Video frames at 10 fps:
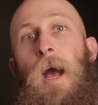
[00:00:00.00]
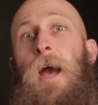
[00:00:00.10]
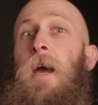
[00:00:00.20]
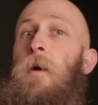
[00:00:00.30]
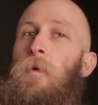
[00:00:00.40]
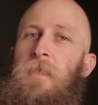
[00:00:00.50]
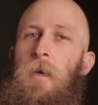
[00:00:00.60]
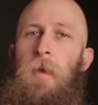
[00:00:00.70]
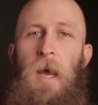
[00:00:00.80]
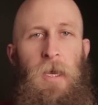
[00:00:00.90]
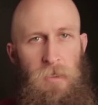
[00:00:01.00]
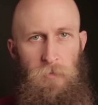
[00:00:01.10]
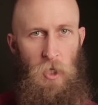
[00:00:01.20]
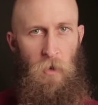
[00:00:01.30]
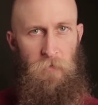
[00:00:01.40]
Hey, what's up guys?
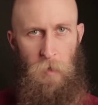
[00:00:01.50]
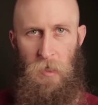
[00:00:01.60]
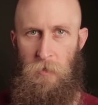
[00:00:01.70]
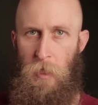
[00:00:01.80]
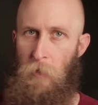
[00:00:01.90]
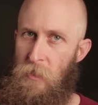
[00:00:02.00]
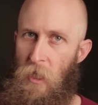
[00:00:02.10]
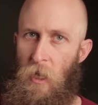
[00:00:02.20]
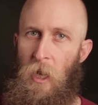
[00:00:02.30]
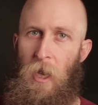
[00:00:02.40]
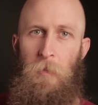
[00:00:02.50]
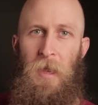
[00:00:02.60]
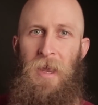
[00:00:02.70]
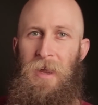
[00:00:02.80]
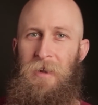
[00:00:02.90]
I'm Joey from awesomecameras.com
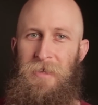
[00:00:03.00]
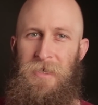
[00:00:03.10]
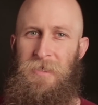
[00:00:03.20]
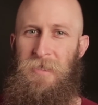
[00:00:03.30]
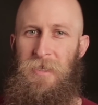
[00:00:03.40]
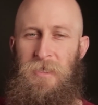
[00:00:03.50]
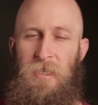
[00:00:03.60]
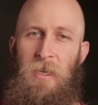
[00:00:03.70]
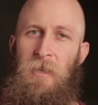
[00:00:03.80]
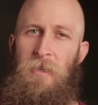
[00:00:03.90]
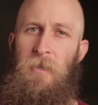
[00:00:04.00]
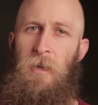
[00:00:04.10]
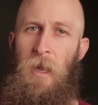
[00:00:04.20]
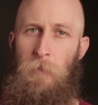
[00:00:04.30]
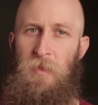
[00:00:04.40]
and this is another
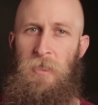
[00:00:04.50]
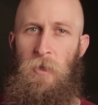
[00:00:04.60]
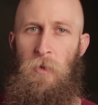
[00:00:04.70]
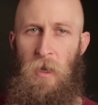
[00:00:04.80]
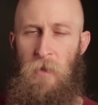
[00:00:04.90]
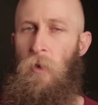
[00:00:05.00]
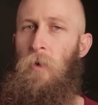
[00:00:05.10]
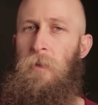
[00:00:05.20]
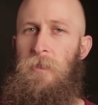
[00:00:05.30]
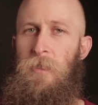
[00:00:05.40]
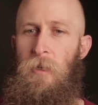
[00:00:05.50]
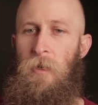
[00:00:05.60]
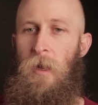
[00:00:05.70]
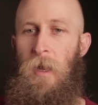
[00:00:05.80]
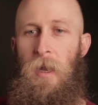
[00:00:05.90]
episode of Old as
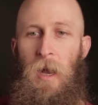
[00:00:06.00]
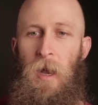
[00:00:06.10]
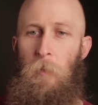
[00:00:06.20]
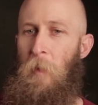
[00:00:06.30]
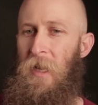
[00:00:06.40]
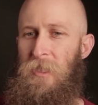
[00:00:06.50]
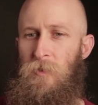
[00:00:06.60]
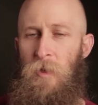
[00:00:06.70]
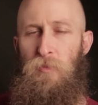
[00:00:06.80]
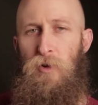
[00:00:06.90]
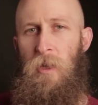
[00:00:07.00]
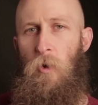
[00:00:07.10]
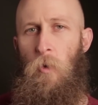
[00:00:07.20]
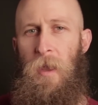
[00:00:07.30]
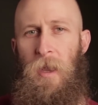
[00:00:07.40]
Dirt. I'm gonna make this one pretty
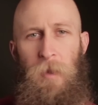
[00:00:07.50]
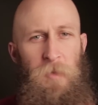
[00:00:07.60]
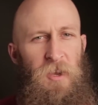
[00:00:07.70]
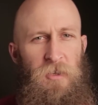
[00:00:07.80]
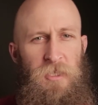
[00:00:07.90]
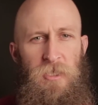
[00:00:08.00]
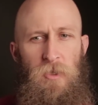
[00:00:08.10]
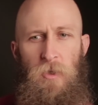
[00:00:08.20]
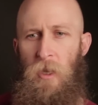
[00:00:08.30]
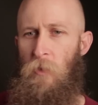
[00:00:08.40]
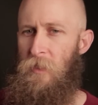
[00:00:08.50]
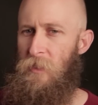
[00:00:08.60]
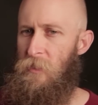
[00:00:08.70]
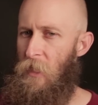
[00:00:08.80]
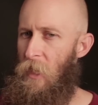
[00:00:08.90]
quick. I'm here in the studio with
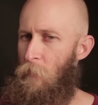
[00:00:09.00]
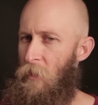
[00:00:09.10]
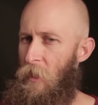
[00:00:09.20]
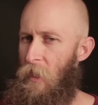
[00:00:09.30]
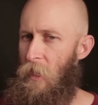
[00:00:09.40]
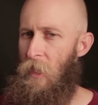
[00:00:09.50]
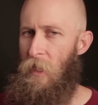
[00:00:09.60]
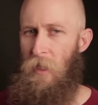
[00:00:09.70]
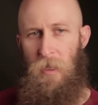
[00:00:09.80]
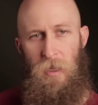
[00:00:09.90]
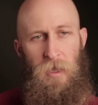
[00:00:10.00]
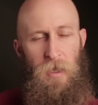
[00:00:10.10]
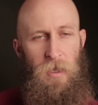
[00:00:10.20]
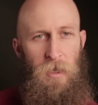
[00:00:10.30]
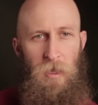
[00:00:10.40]
this camera I got
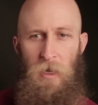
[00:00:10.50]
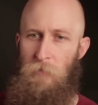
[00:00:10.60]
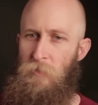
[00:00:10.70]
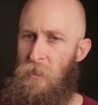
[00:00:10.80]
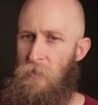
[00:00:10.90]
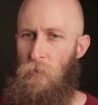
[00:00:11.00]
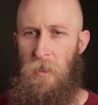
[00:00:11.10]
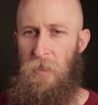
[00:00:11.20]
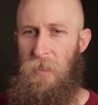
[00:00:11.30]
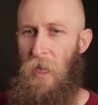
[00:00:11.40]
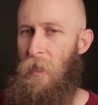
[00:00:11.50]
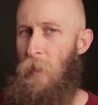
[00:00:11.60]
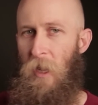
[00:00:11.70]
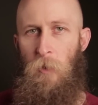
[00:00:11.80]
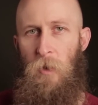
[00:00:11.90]
and I'm just really excited
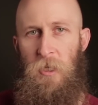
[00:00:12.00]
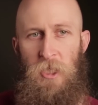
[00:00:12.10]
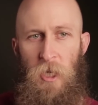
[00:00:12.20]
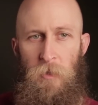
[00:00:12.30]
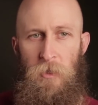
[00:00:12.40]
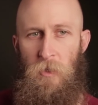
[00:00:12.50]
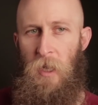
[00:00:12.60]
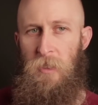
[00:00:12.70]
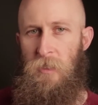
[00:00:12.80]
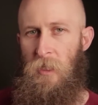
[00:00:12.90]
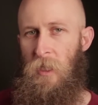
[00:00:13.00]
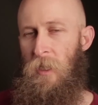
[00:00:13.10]
about it. I want to share it with you guys.